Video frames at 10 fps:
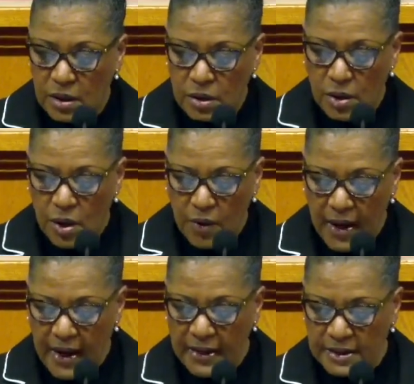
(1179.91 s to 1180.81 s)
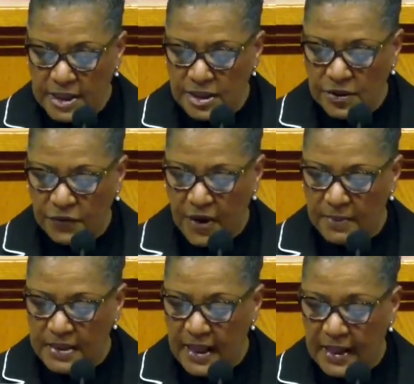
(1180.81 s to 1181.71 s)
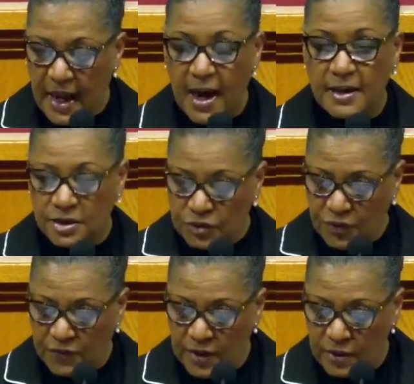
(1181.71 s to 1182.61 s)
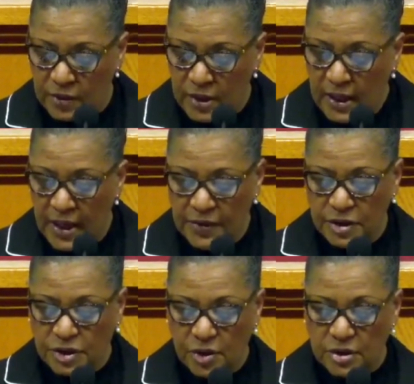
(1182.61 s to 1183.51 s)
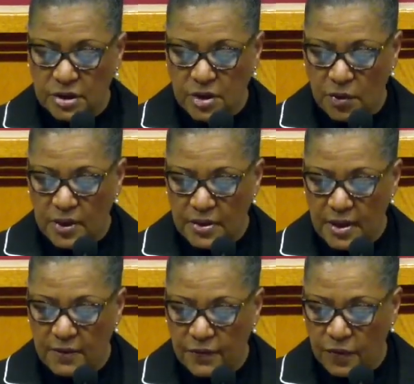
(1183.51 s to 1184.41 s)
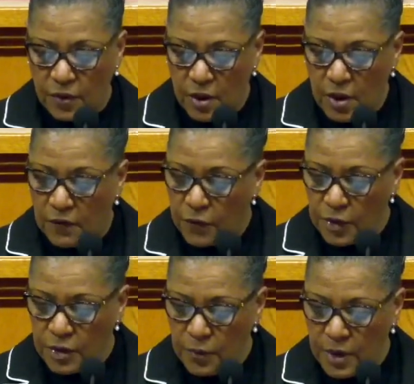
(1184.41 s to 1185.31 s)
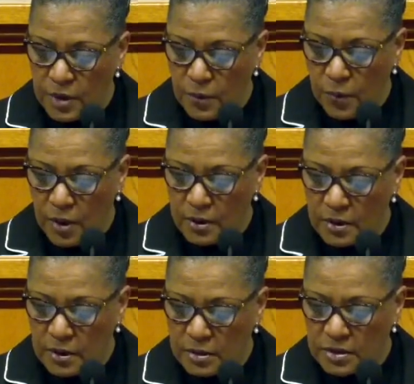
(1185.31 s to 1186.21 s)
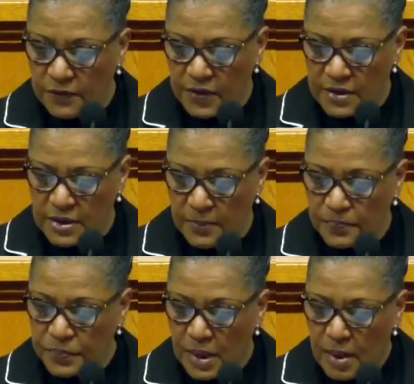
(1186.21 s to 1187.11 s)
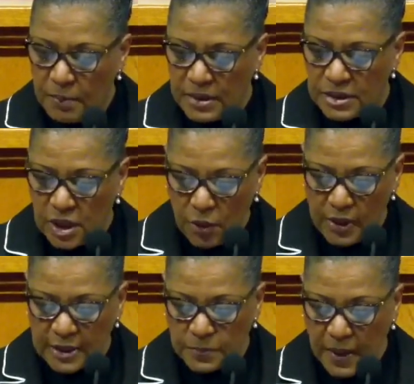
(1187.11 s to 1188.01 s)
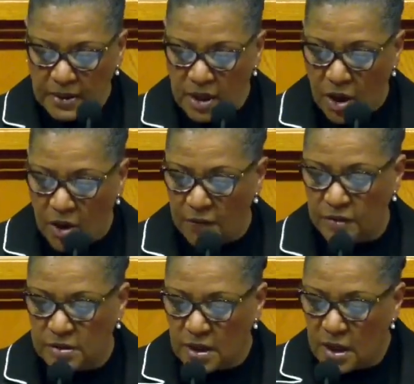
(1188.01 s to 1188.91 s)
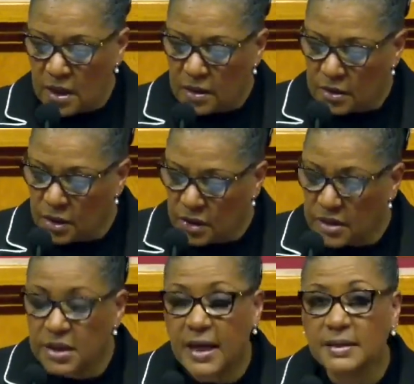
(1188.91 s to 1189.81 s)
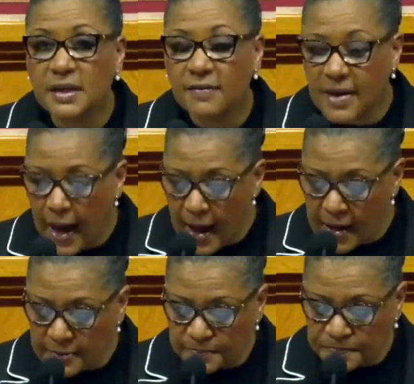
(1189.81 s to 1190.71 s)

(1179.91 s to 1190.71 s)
You go ahead and teach your family that God is trivial and the church is only there for, for you when you want to visit, but don't expect to harvest the good things of God.